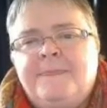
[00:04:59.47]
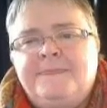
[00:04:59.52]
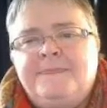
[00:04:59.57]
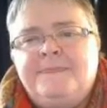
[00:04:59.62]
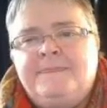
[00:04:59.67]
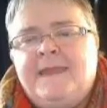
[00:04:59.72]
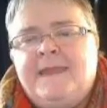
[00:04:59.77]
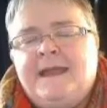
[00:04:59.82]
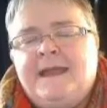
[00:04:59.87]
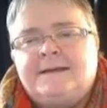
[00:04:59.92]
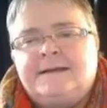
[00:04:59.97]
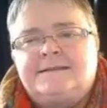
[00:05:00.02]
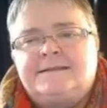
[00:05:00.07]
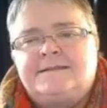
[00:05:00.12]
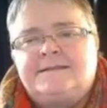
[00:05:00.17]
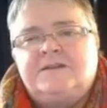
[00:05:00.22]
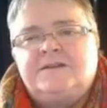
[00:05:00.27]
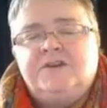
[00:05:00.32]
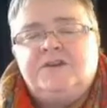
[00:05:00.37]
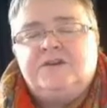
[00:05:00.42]
Next,
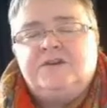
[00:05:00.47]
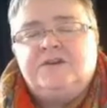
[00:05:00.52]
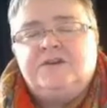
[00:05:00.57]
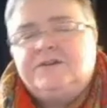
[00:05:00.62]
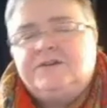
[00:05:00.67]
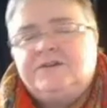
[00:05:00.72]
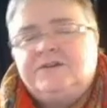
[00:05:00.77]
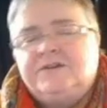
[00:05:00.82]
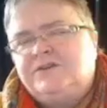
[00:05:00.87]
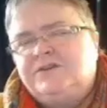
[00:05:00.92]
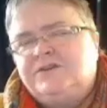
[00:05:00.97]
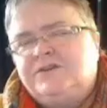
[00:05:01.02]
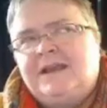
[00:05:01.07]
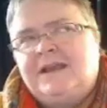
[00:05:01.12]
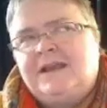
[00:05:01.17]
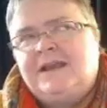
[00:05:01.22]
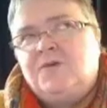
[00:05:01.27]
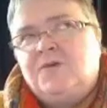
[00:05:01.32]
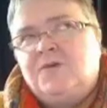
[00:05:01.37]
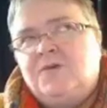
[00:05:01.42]
so you should be at a
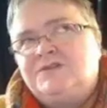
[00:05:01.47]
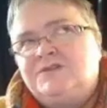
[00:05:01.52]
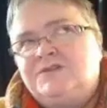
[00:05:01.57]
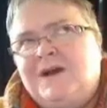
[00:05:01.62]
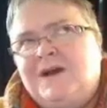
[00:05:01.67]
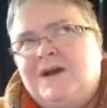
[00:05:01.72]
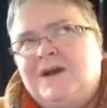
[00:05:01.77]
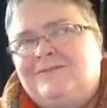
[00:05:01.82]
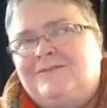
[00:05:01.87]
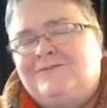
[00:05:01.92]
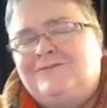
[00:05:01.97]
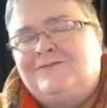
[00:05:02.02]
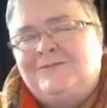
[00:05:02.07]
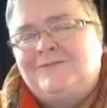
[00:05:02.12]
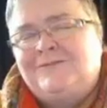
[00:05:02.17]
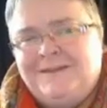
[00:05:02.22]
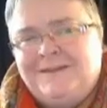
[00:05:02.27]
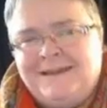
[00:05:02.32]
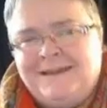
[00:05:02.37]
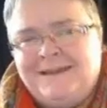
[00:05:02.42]
112.
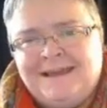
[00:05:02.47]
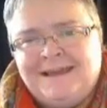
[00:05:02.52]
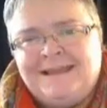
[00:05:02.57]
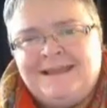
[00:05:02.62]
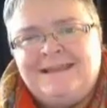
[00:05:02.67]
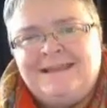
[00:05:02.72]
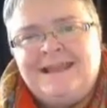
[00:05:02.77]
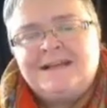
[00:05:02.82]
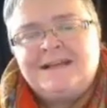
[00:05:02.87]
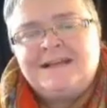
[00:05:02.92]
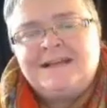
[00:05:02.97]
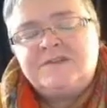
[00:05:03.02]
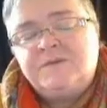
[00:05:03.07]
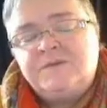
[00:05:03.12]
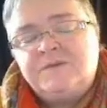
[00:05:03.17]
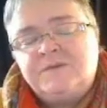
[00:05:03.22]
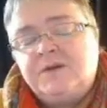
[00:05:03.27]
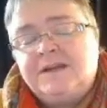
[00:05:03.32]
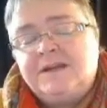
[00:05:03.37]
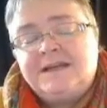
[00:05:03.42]
Next, we
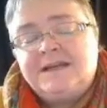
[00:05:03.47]
want to